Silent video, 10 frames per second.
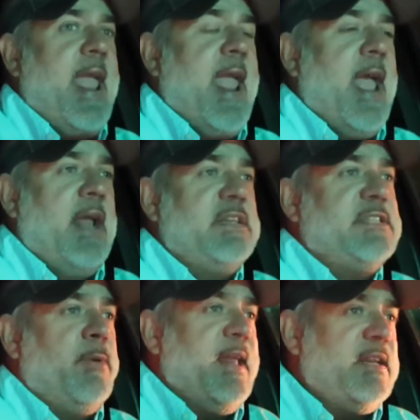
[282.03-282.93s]
And
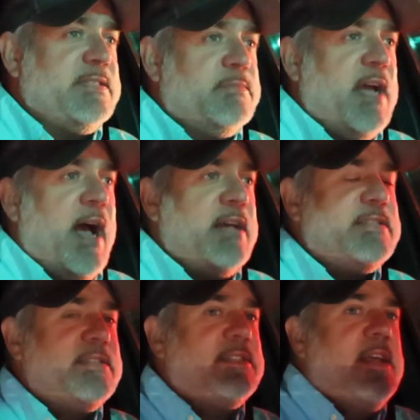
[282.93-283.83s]
so he did some
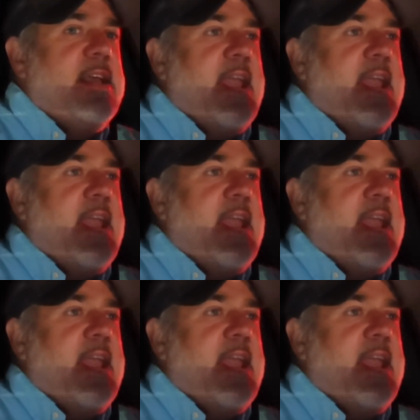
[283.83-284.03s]
tests